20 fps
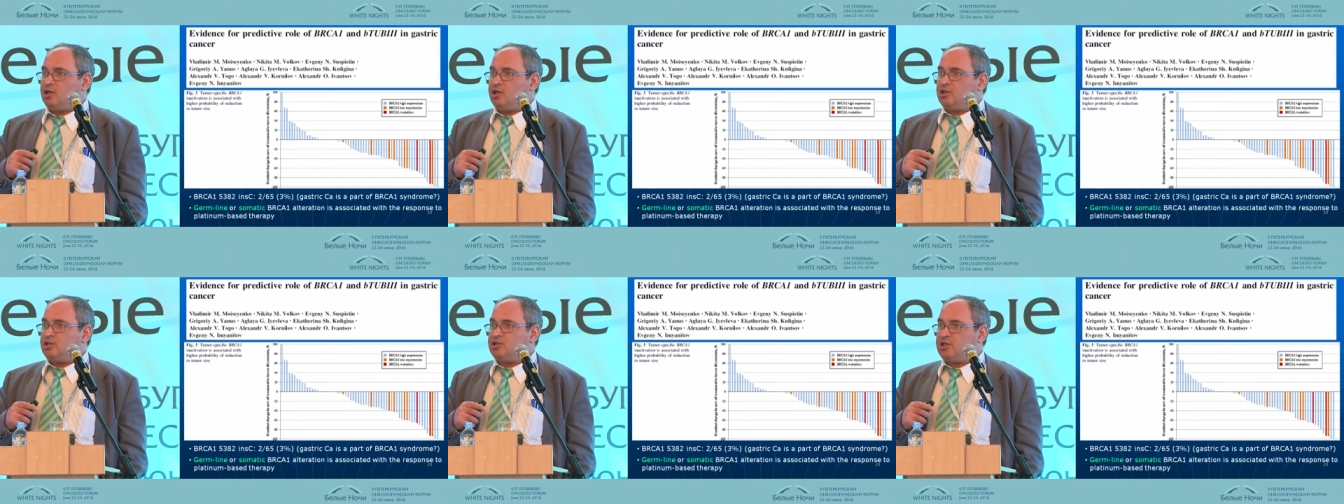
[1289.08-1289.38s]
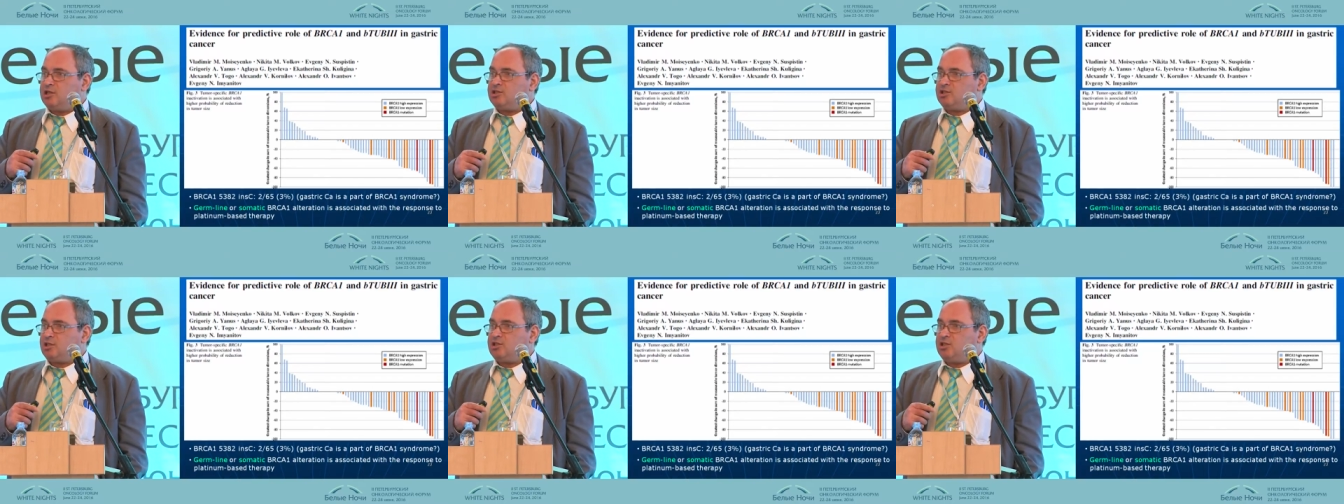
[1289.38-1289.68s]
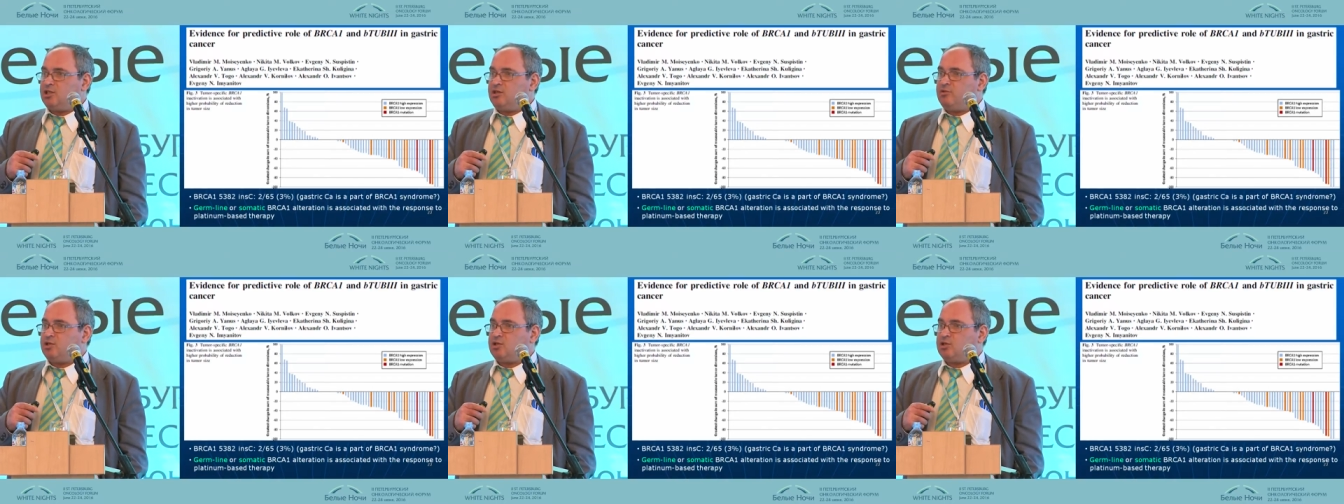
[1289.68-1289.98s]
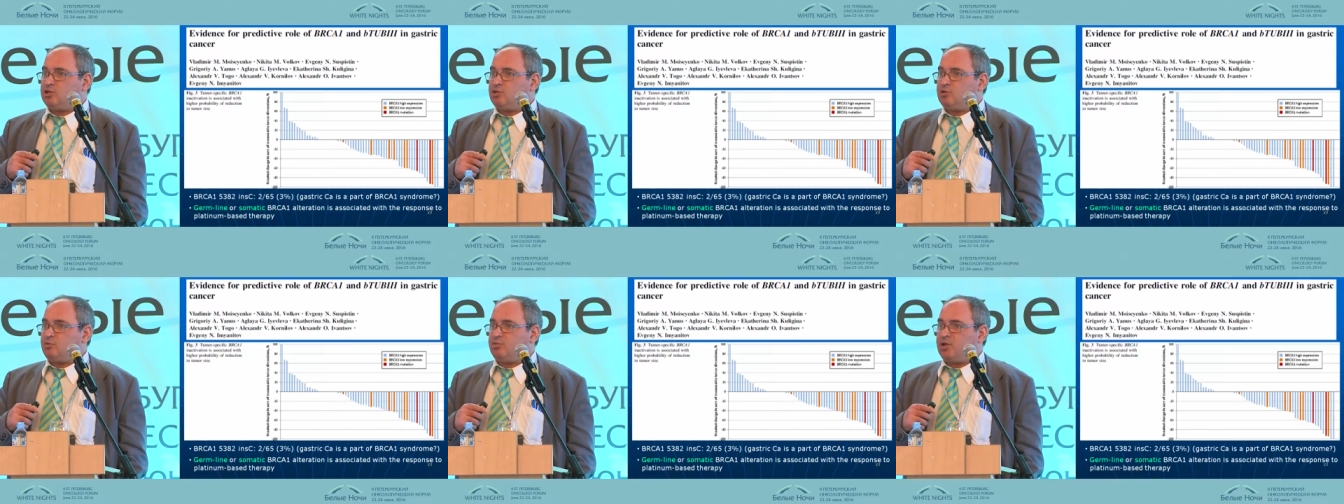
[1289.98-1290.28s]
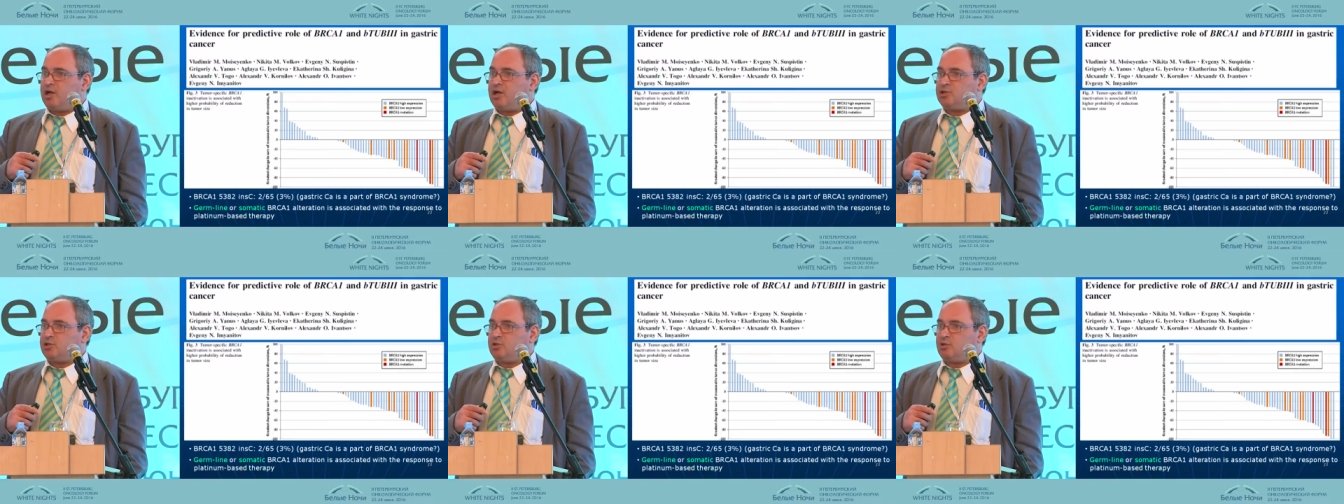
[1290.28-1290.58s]
sensitivity to
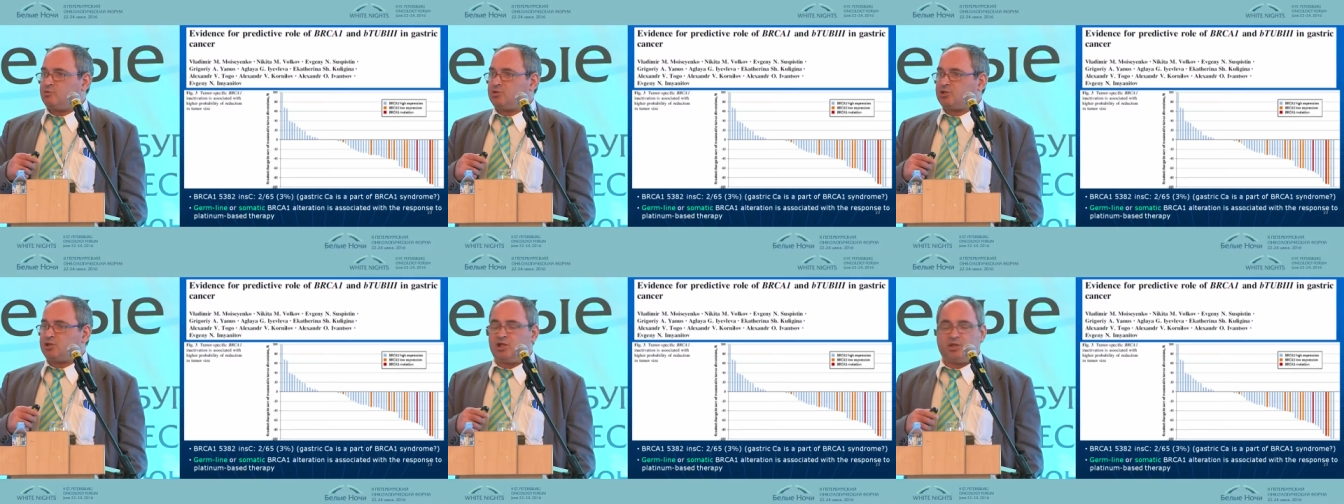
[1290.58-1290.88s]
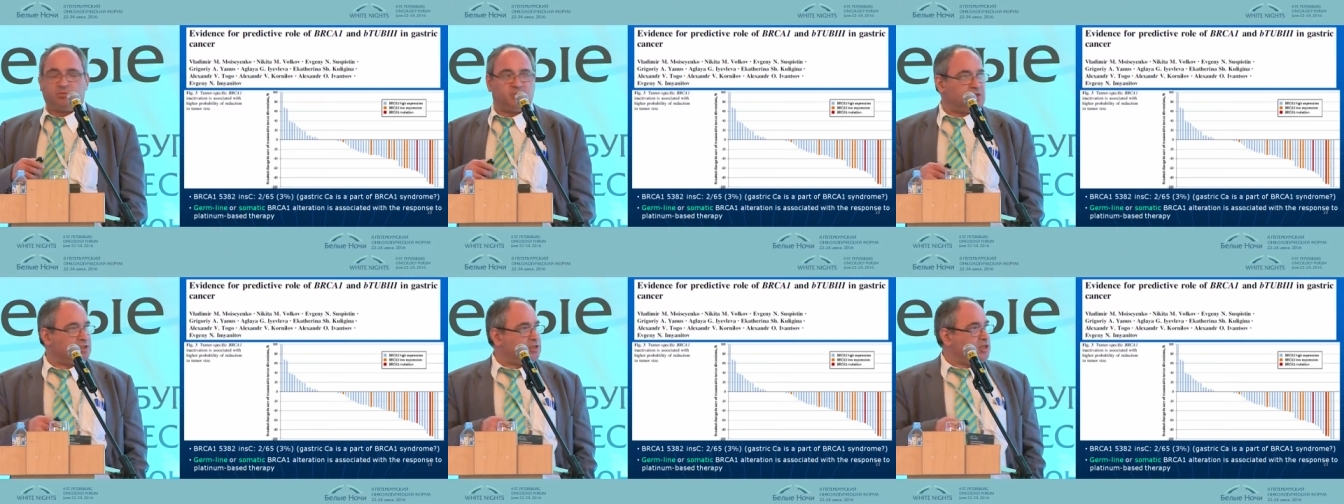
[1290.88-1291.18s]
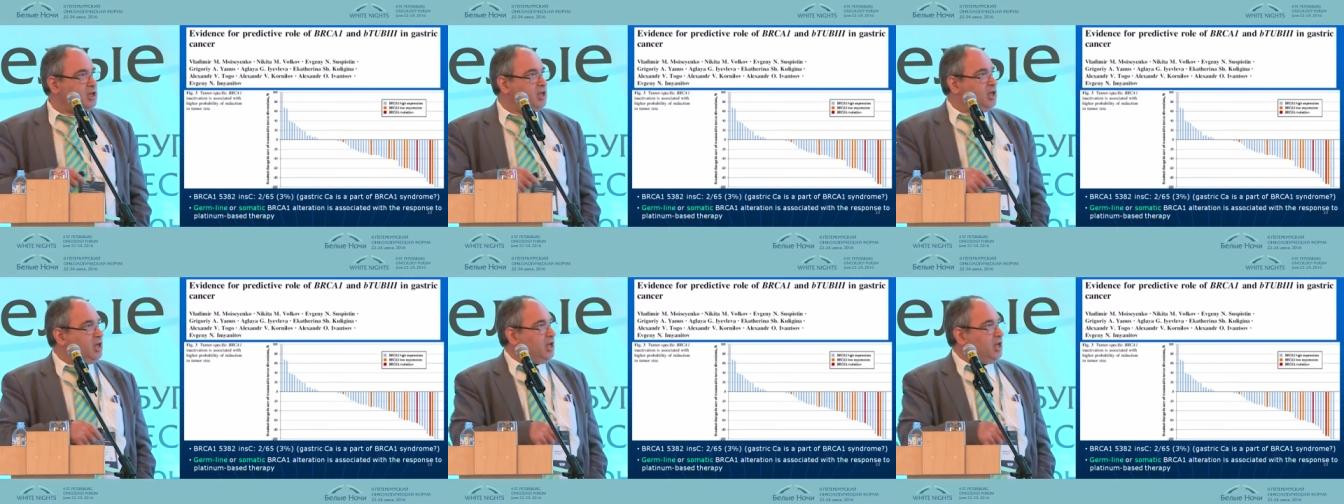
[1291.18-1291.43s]
platinum treatment.